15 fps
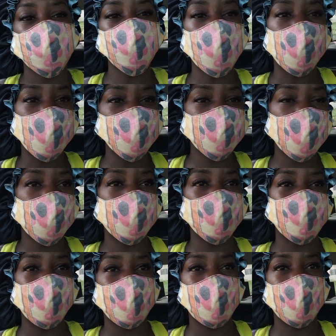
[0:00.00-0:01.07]
tomorrow is Labor
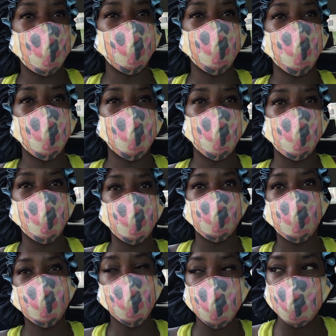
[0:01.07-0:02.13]
Day and then
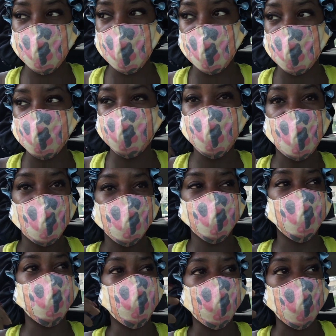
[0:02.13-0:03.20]
Sunday is Father's
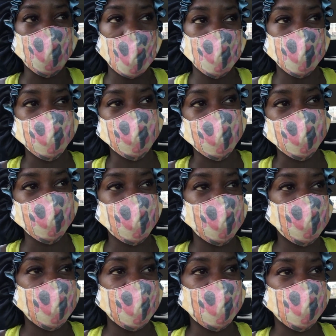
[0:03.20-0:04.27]
Day. So the Prime Minister
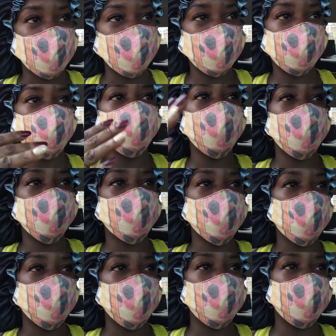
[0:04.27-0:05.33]
said, like, you know, the 2 days
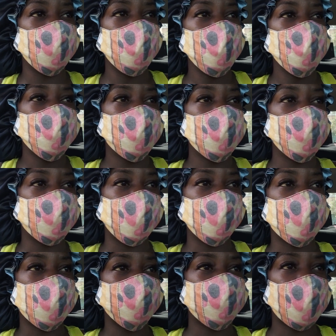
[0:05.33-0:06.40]
will be curfew
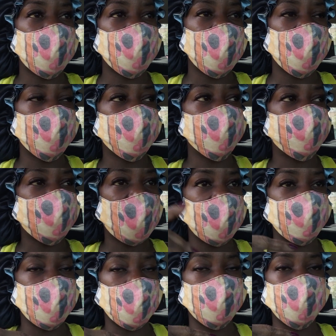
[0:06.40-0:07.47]
from 10 a.m. to
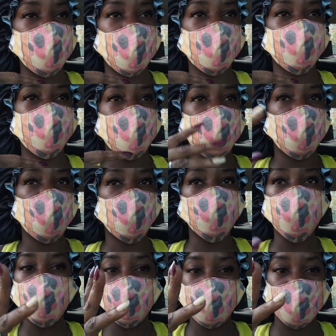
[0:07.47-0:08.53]
5 a.m. the next day on
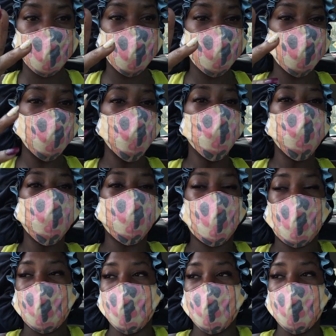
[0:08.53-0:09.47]
both days. So I